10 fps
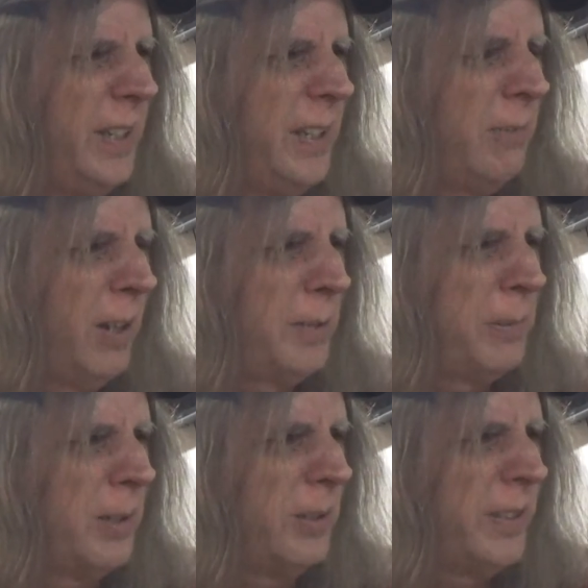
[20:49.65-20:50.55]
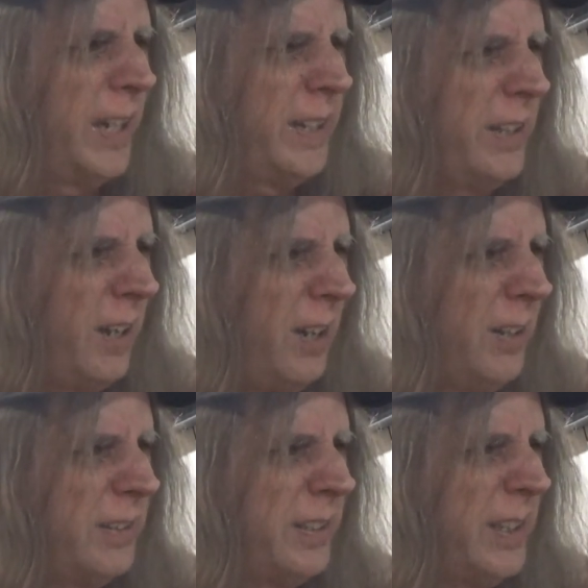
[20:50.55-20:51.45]
Ross Perot's
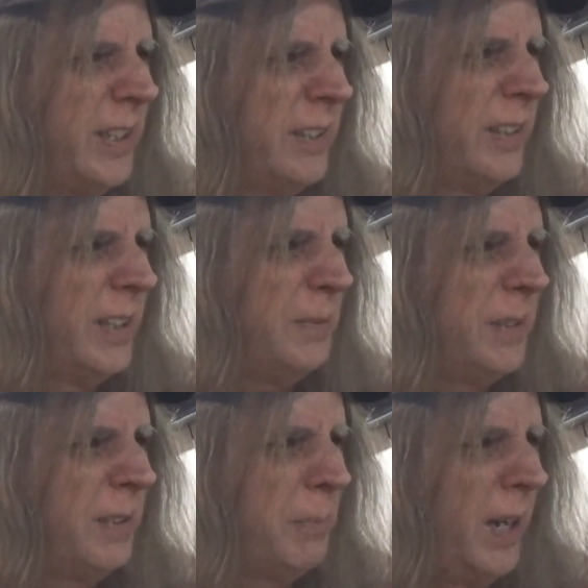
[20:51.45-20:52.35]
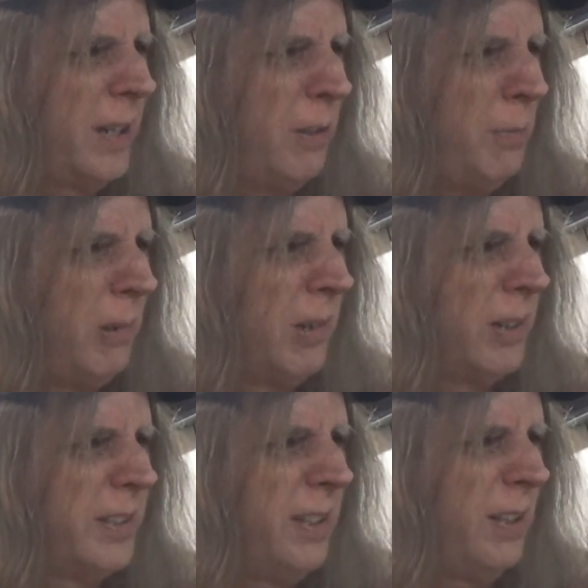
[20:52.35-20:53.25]
ideology and the Michael
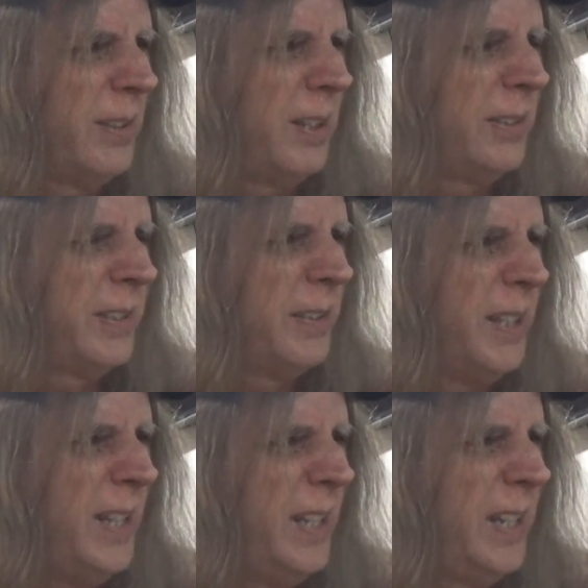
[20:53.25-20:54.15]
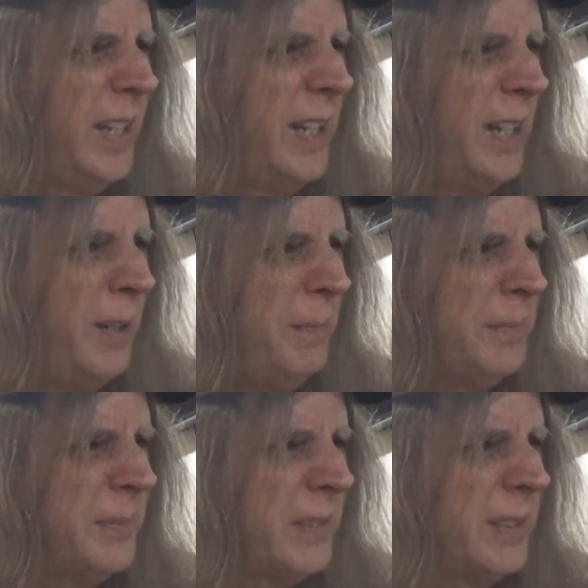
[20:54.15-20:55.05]
Moore's and all those,
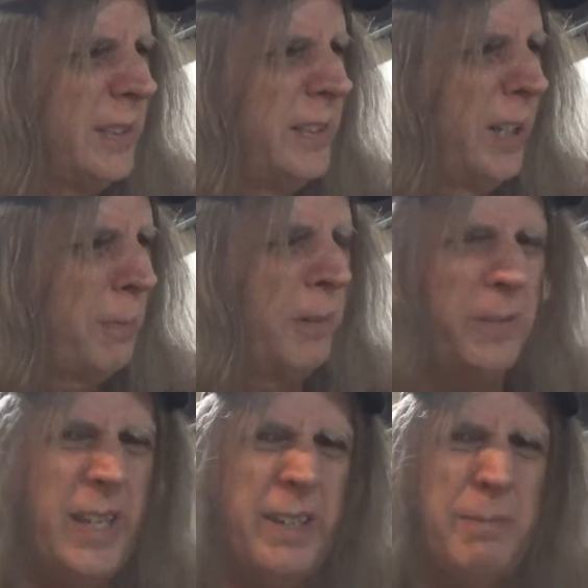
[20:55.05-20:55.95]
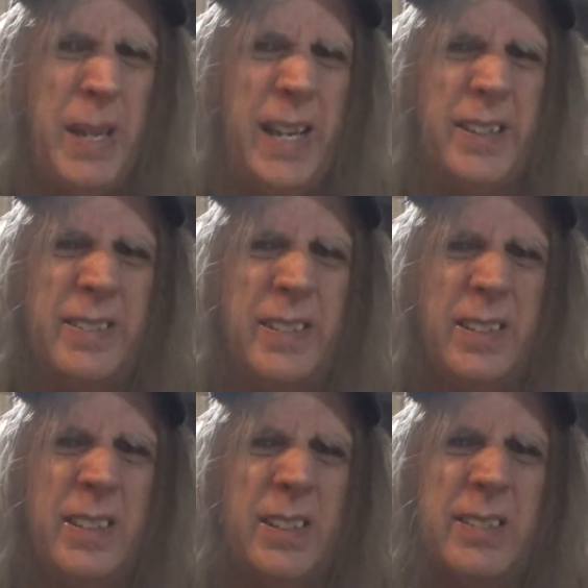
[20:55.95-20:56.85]
they're preventive
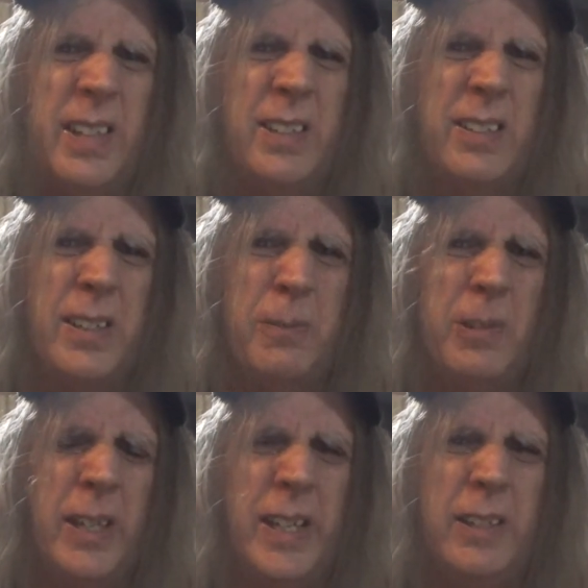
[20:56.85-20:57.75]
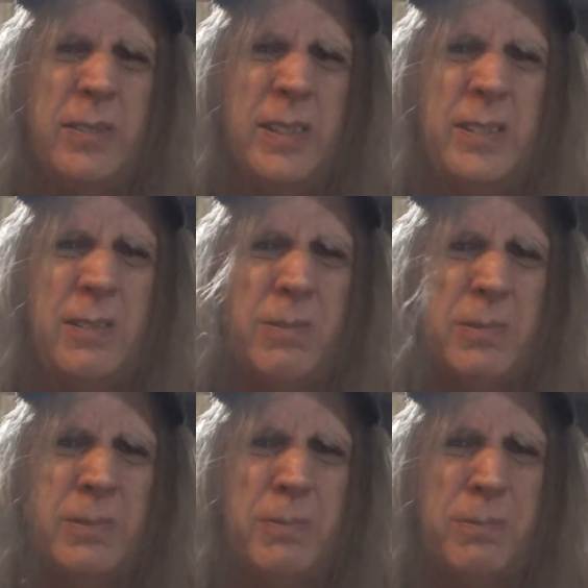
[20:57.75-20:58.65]
medicine, essentially, for any
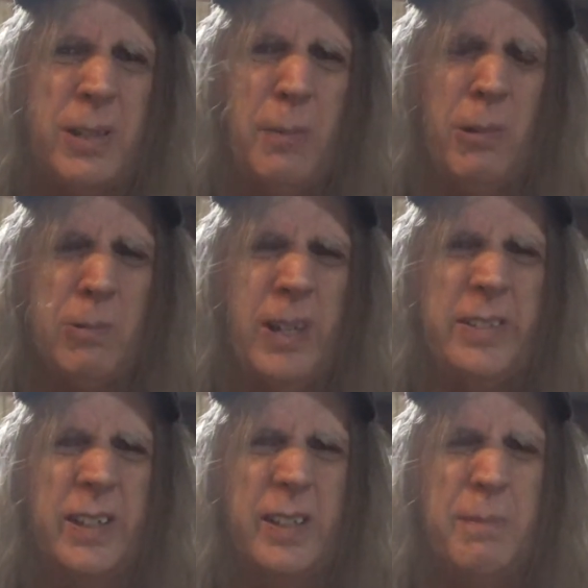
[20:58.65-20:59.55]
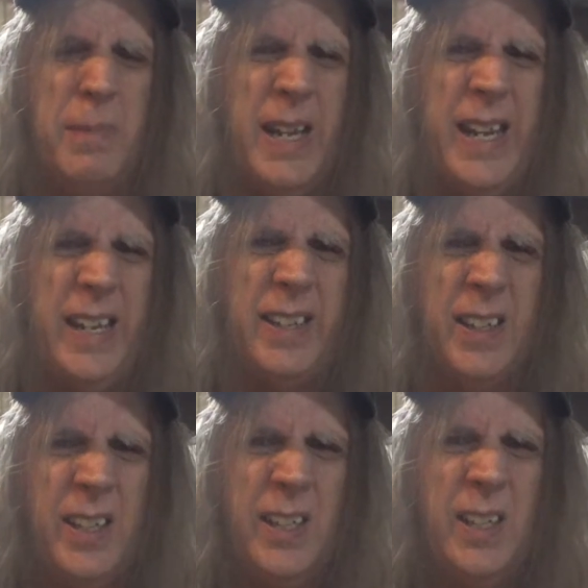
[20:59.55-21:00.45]
trouble Russia could make.
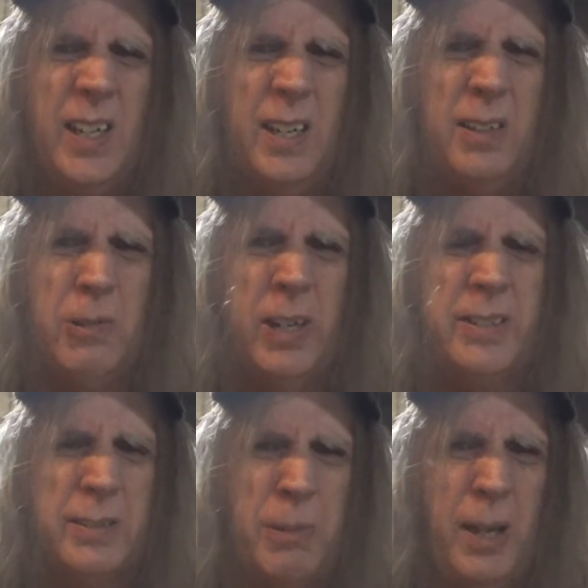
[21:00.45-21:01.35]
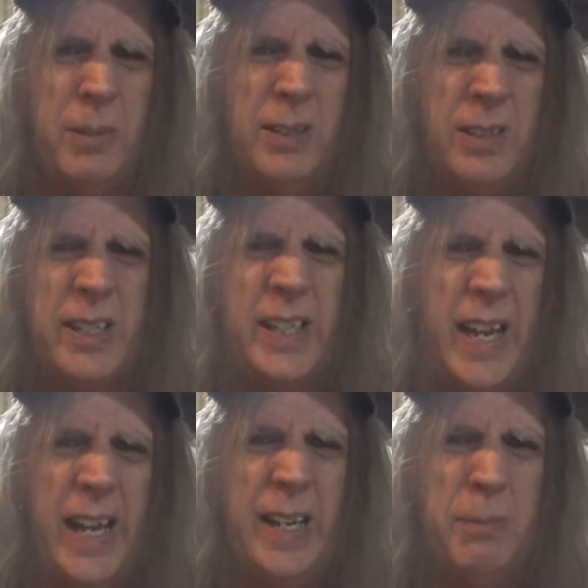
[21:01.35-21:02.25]
I mean, Russia's probably looking
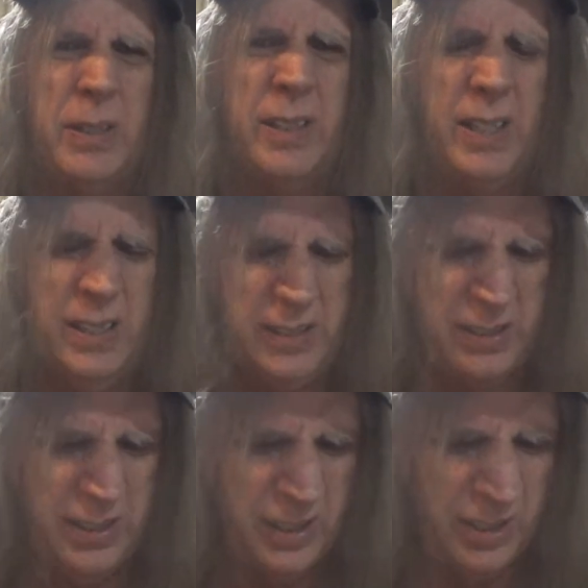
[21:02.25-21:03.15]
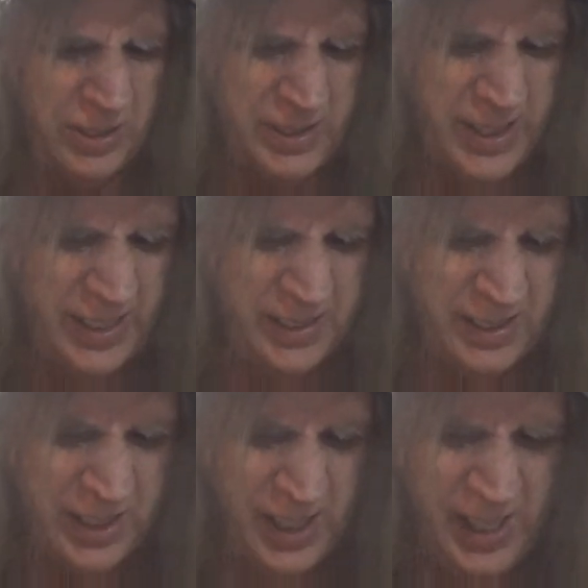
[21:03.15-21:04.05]
at it, but, you know, there's
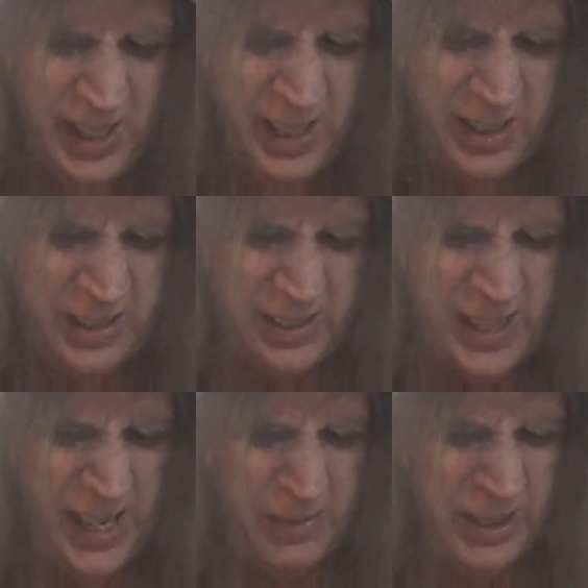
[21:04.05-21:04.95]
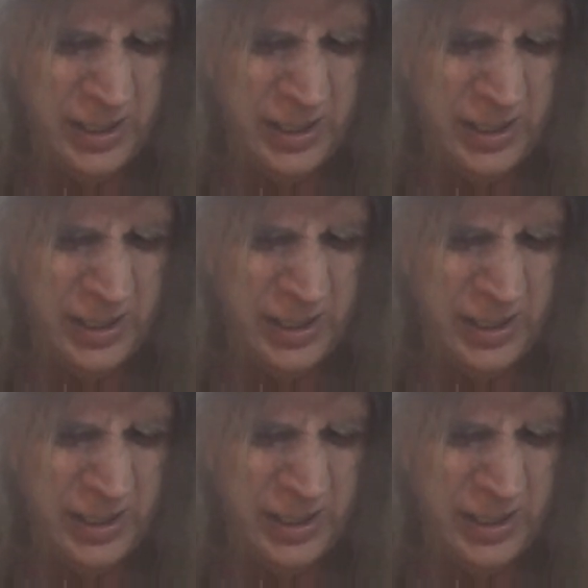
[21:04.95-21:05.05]
nothing. Just having